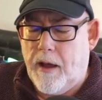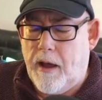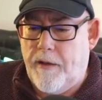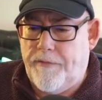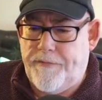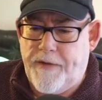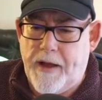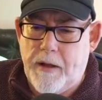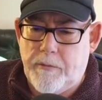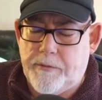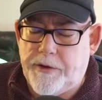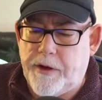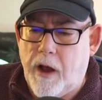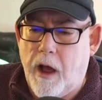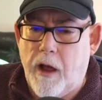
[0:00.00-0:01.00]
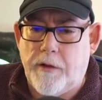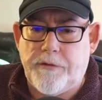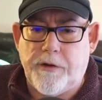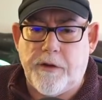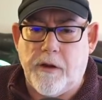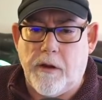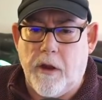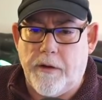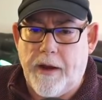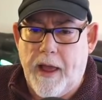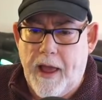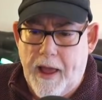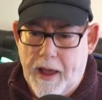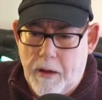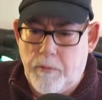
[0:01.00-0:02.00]
I found an article on
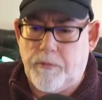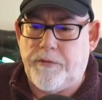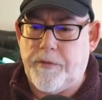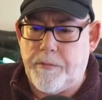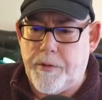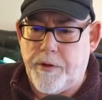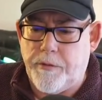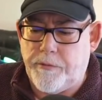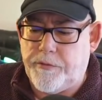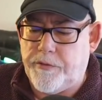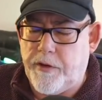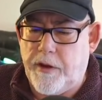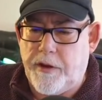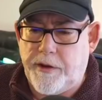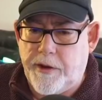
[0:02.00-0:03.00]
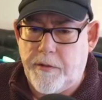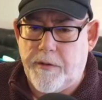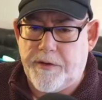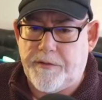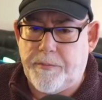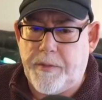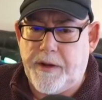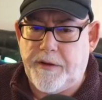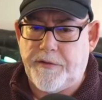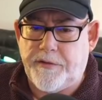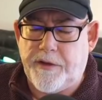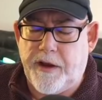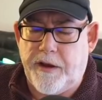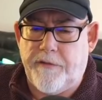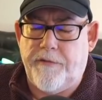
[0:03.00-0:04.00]
how to boot a USB
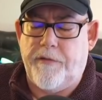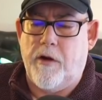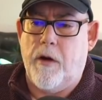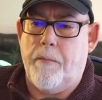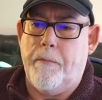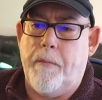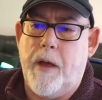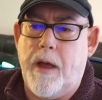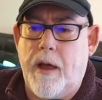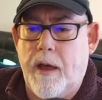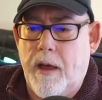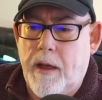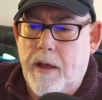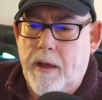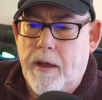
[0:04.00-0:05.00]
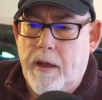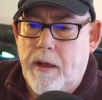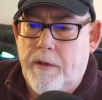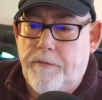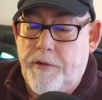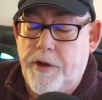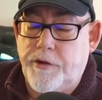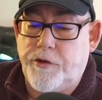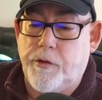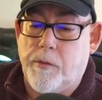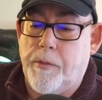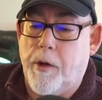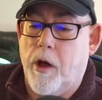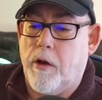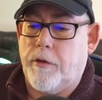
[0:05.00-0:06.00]
stick from uh,
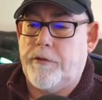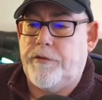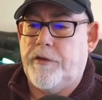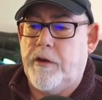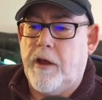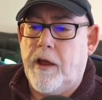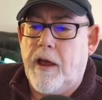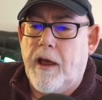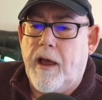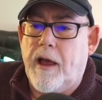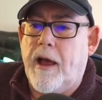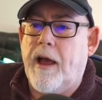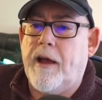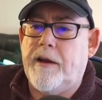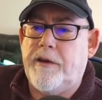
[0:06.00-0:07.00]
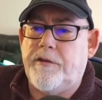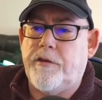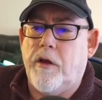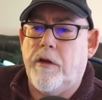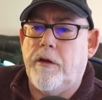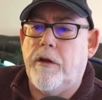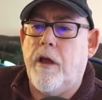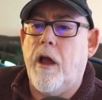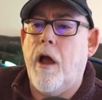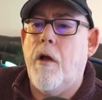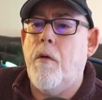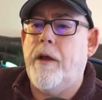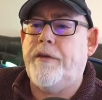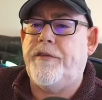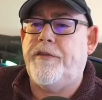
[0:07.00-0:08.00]
VirtualBox and it's on
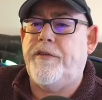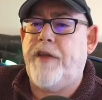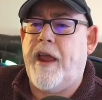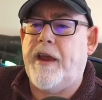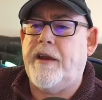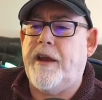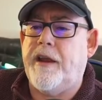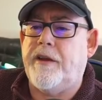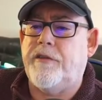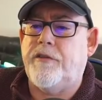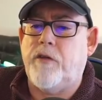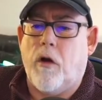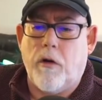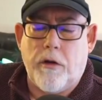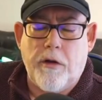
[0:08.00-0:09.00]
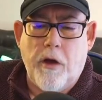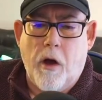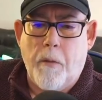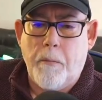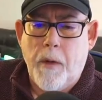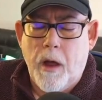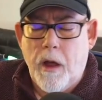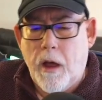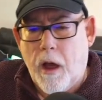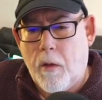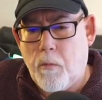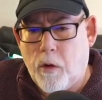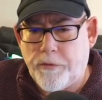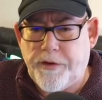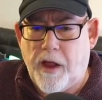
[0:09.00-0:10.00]
ostechnix.com.
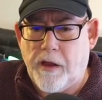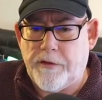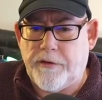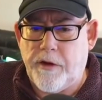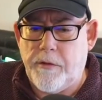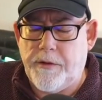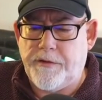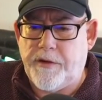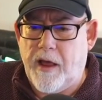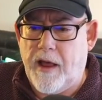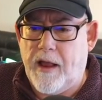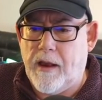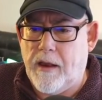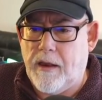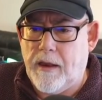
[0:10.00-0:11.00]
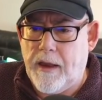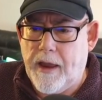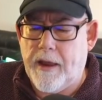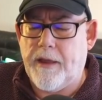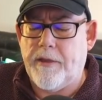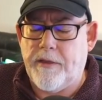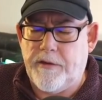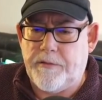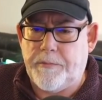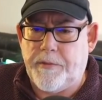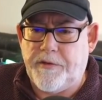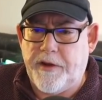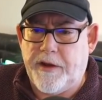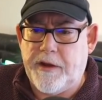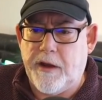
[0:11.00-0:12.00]
And what I'll do is I'll link this
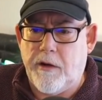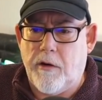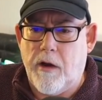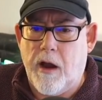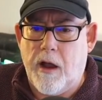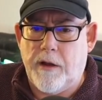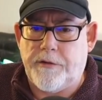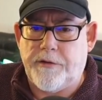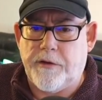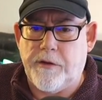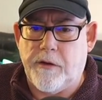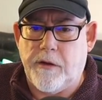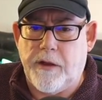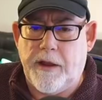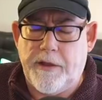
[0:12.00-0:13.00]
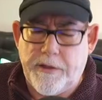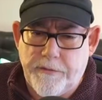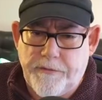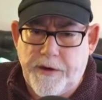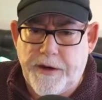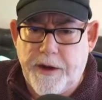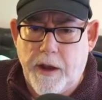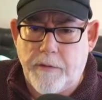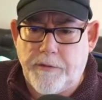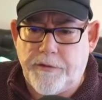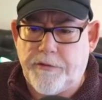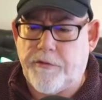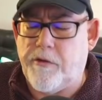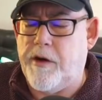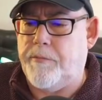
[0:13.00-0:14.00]
particular article in the video
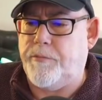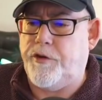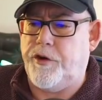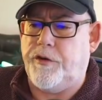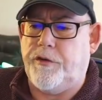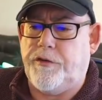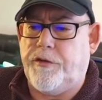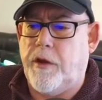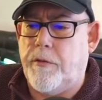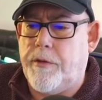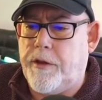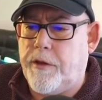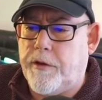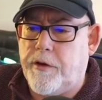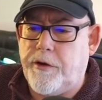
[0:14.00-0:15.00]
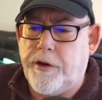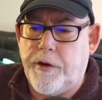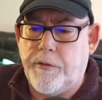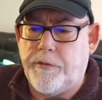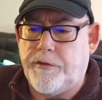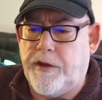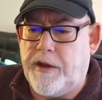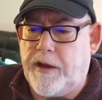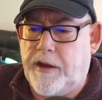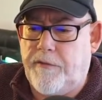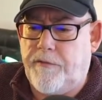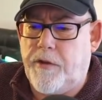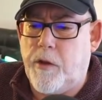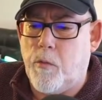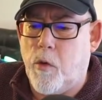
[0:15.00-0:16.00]
description so that you can use it
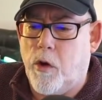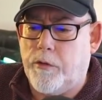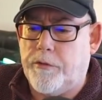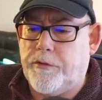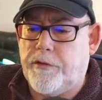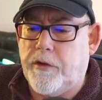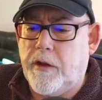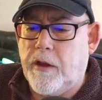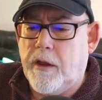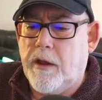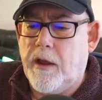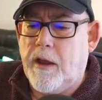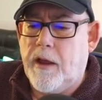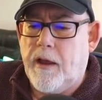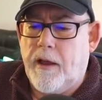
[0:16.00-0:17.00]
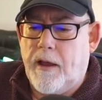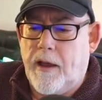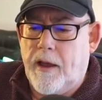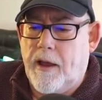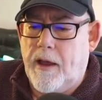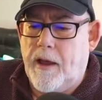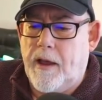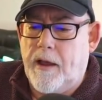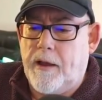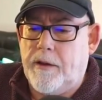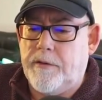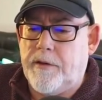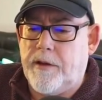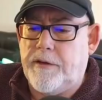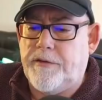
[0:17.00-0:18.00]
if you want.
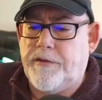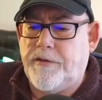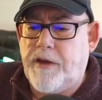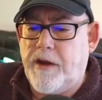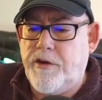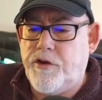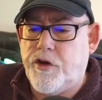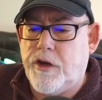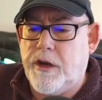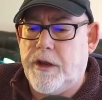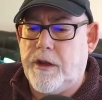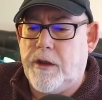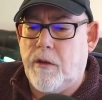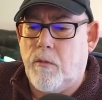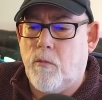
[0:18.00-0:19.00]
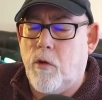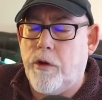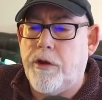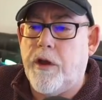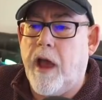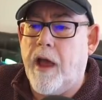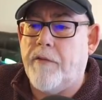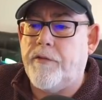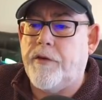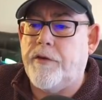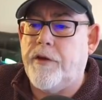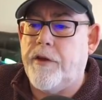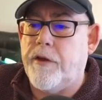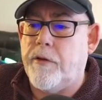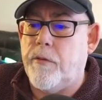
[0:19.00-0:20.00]
And essentially, what you have to
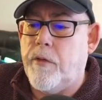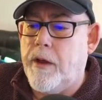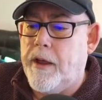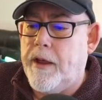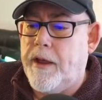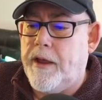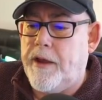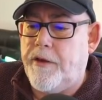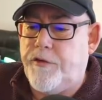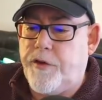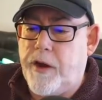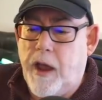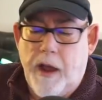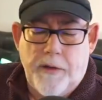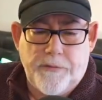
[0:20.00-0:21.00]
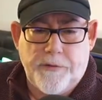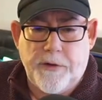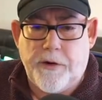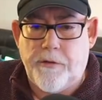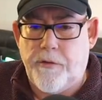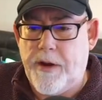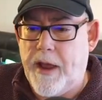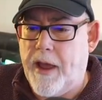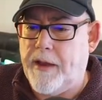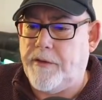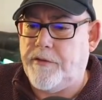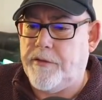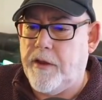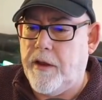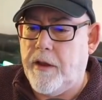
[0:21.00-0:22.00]
do is you have to
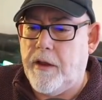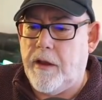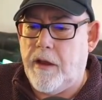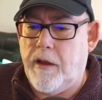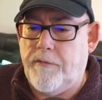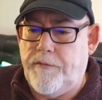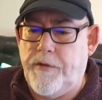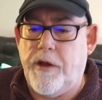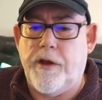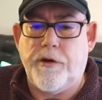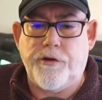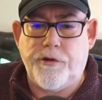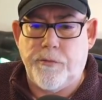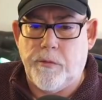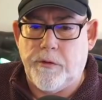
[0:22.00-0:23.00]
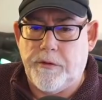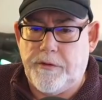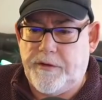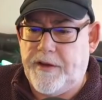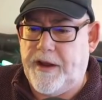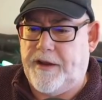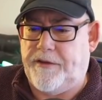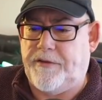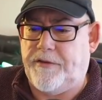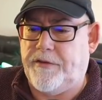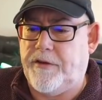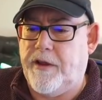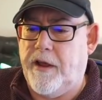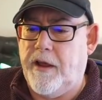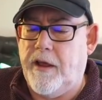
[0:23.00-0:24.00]
create a virtual
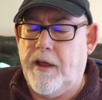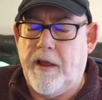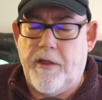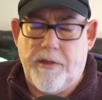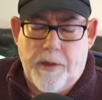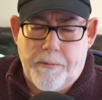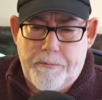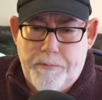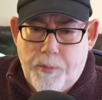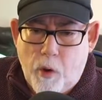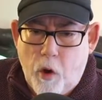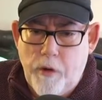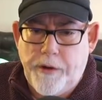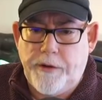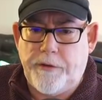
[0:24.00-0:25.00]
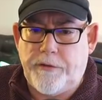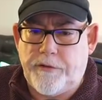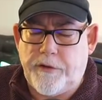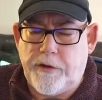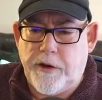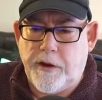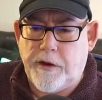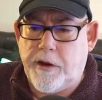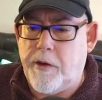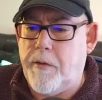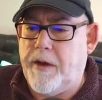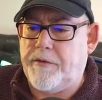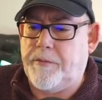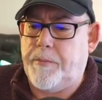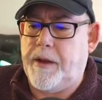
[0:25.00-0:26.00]
disk that points to
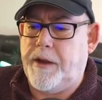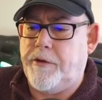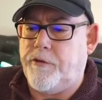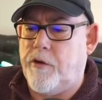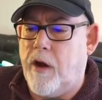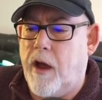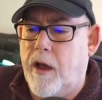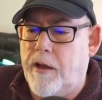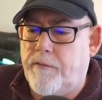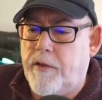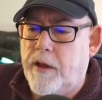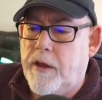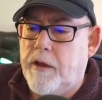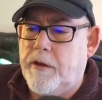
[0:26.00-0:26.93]
your USB drive.